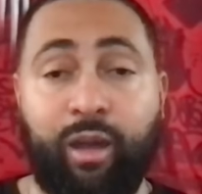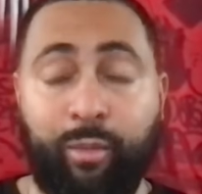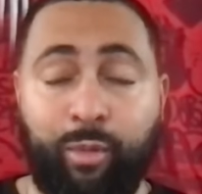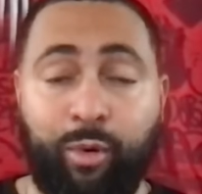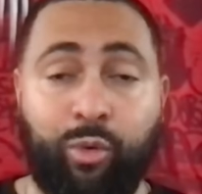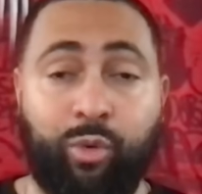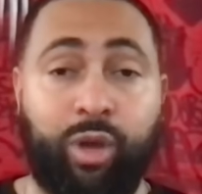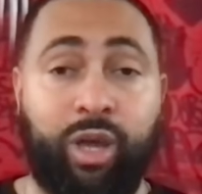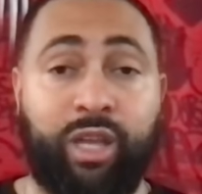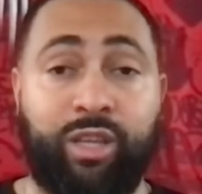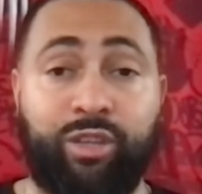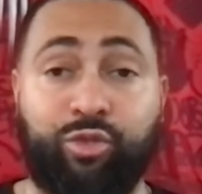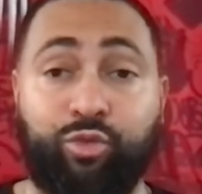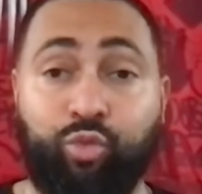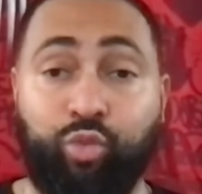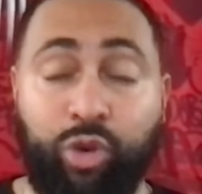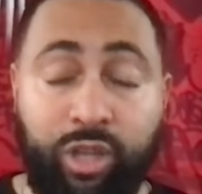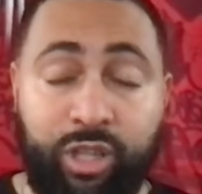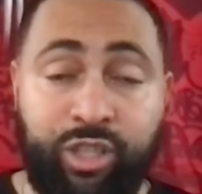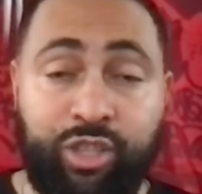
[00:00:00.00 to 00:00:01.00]
but we
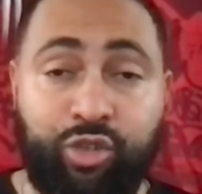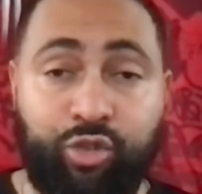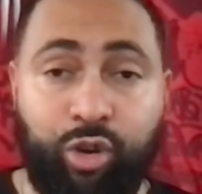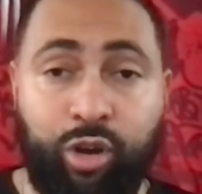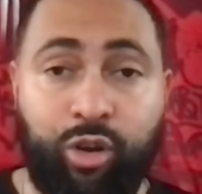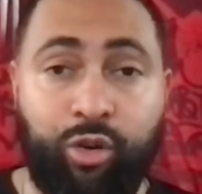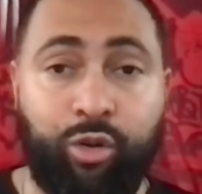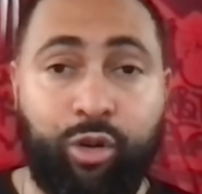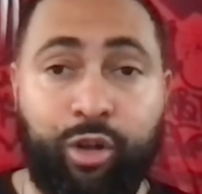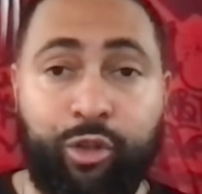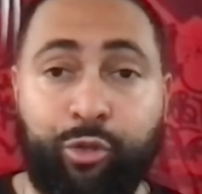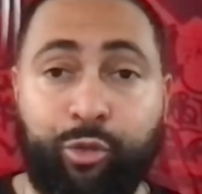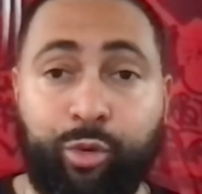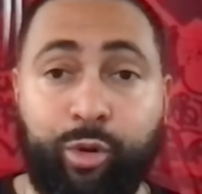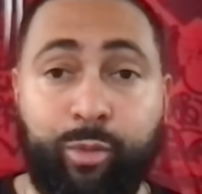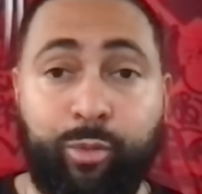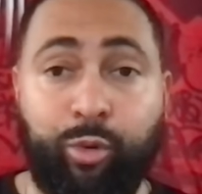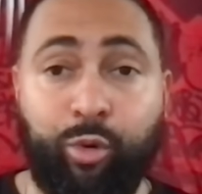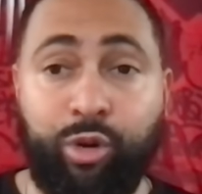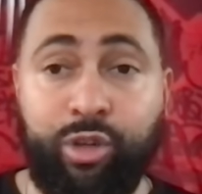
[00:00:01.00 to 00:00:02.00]
really struggled on
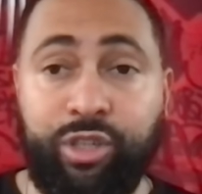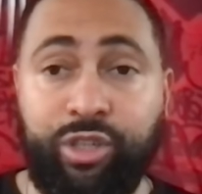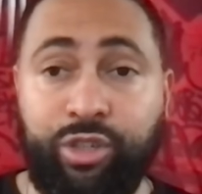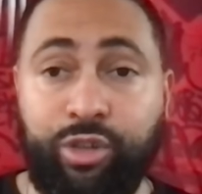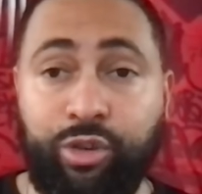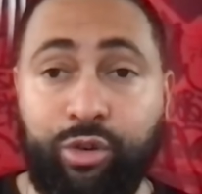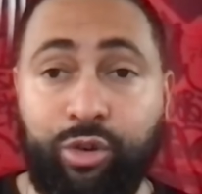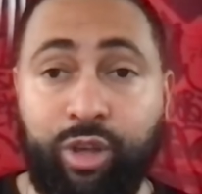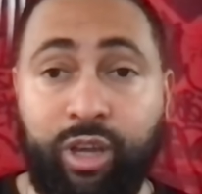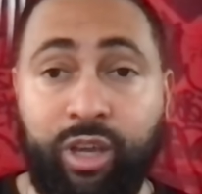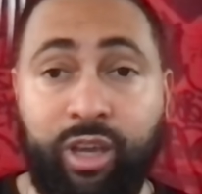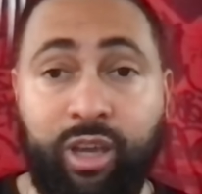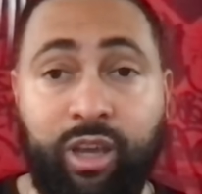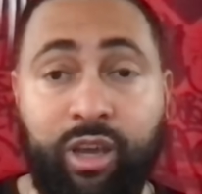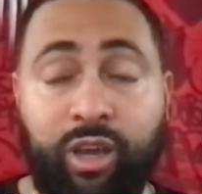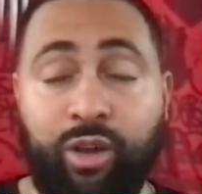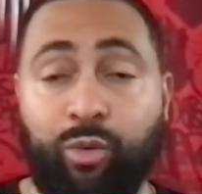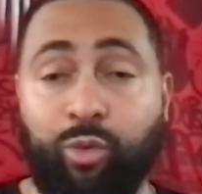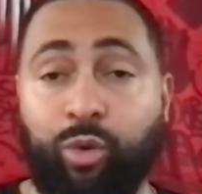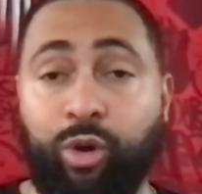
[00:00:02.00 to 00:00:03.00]
3-point shooting
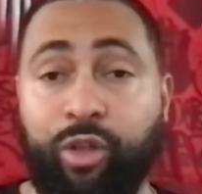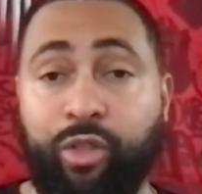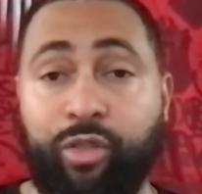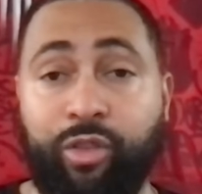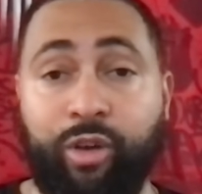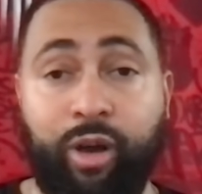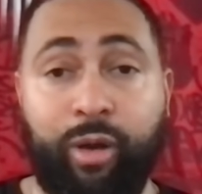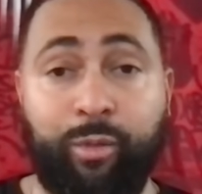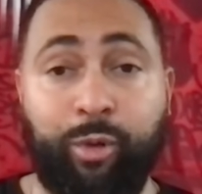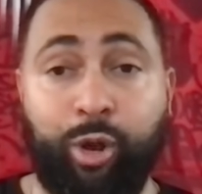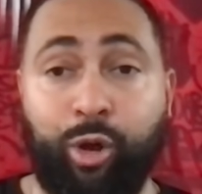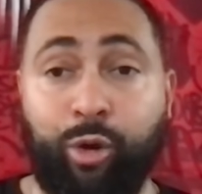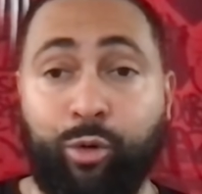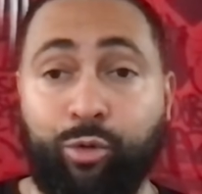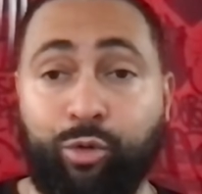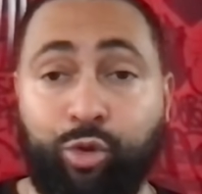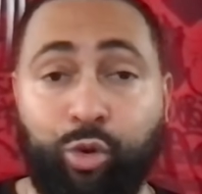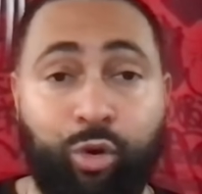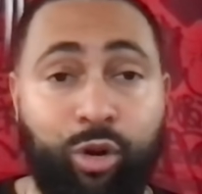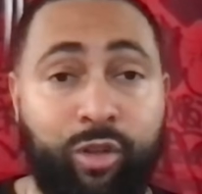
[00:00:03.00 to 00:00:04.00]
with
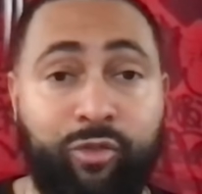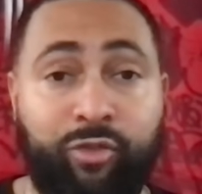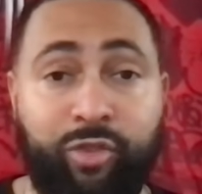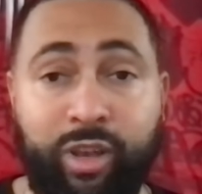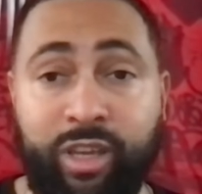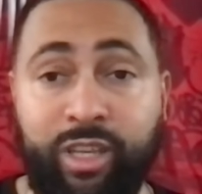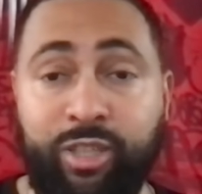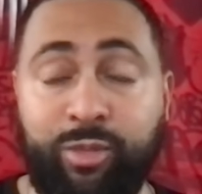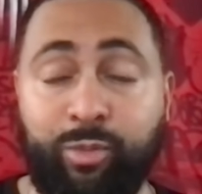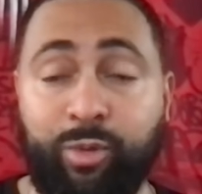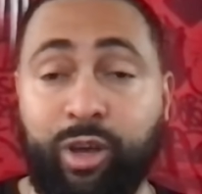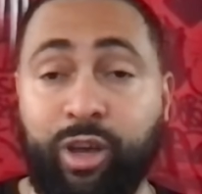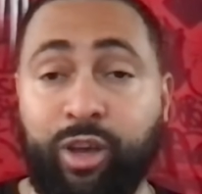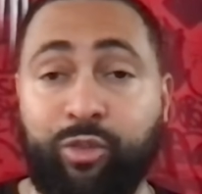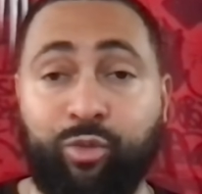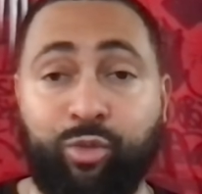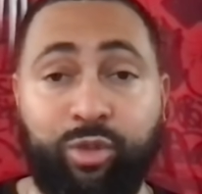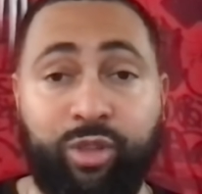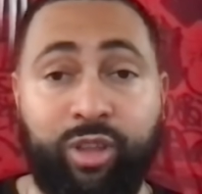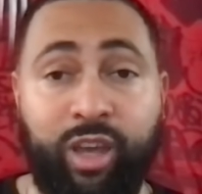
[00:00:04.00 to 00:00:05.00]
Dorian
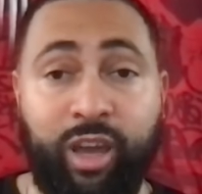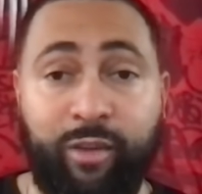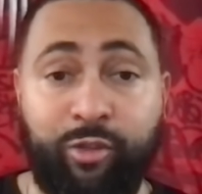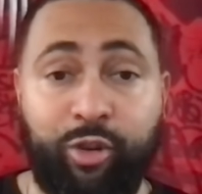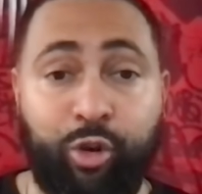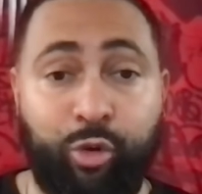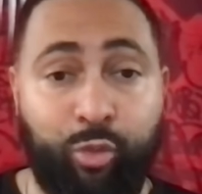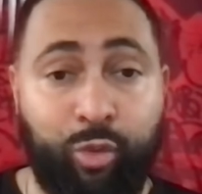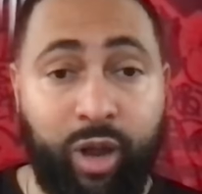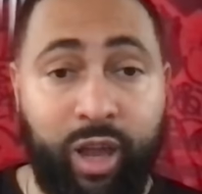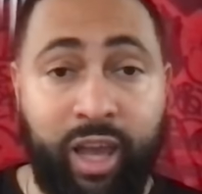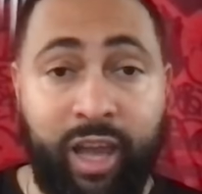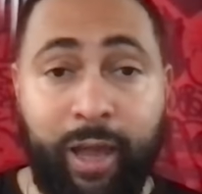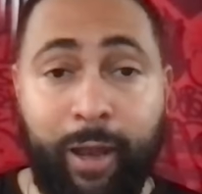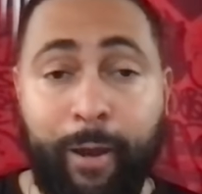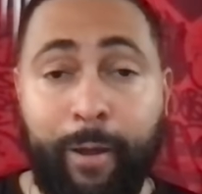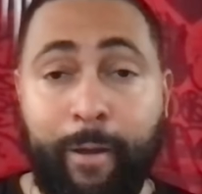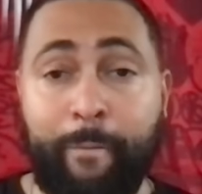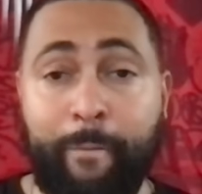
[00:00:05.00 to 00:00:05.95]
Finney-Smith, with Kevin Durant,